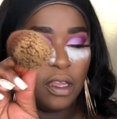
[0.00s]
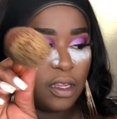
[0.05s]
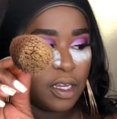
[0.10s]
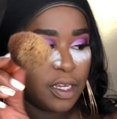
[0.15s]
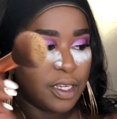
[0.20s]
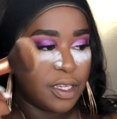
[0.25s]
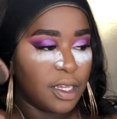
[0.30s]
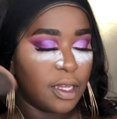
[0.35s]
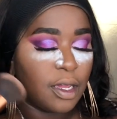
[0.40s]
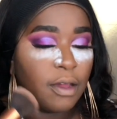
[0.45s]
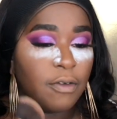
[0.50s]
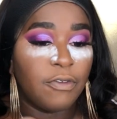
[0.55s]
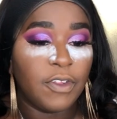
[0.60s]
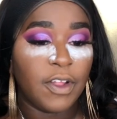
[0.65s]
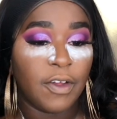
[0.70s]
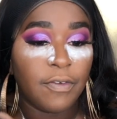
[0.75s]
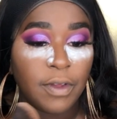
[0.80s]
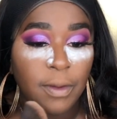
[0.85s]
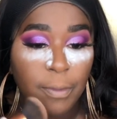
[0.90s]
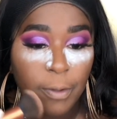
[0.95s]
just like a
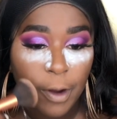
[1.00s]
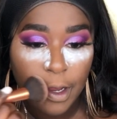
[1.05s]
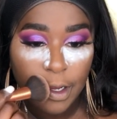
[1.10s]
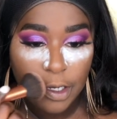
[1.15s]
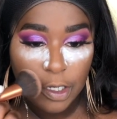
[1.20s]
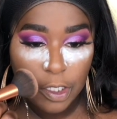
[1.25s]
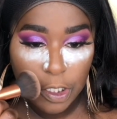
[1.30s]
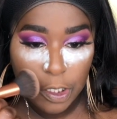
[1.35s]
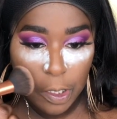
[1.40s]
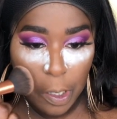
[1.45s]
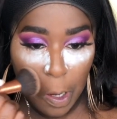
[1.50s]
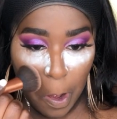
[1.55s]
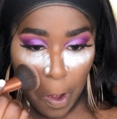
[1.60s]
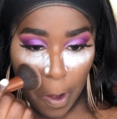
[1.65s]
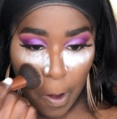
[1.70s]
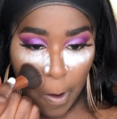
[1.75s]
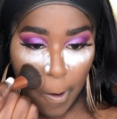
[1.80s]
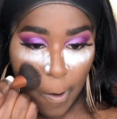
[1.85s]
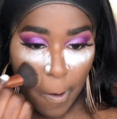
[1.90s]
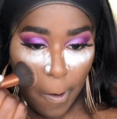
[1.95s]
fluffy brush,
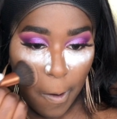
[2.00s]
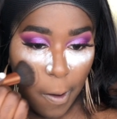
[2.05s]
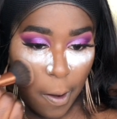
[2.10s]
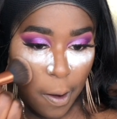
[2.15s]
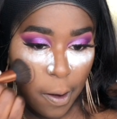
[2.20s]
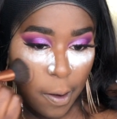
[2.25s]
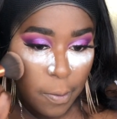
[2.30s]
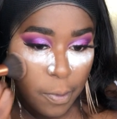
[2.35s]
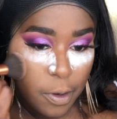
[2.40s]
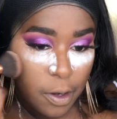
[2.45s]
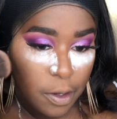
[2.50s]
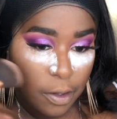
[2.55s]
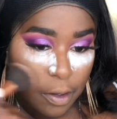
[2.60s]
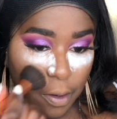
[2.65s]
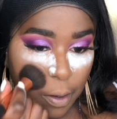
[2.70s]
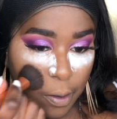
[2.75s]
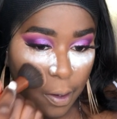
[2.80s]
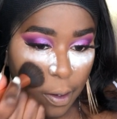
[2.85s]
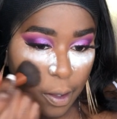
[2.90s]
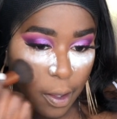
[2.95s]
and I'm
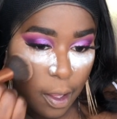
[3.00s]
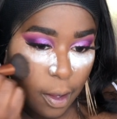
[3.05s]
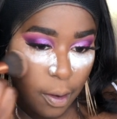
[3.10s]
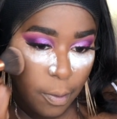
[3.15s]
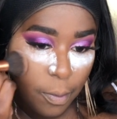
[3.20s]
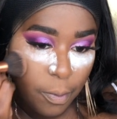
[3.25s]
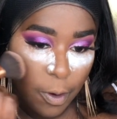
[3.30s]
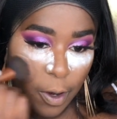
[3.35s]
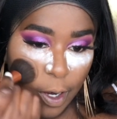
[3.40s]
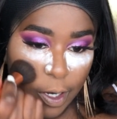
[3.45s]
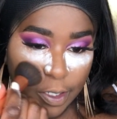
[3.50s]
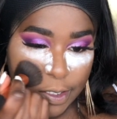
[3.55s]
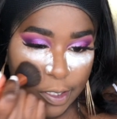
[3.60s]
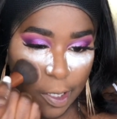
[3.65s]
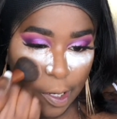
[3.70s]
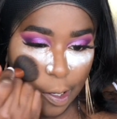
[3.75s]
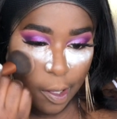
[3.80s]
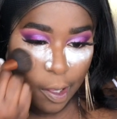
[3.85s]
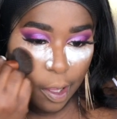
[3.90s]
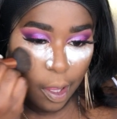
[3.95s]
just gonna like press
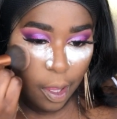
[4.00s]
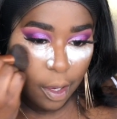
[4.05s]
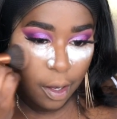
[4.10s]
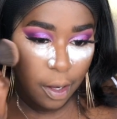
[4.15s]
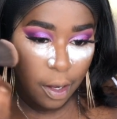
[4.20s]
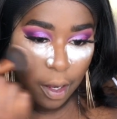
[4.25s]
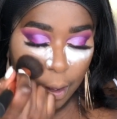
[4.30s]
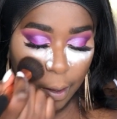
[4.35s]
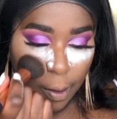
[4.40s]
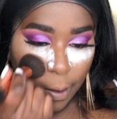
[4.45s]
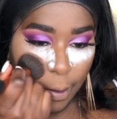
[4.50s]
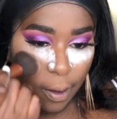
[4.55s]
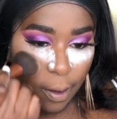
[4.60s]
it in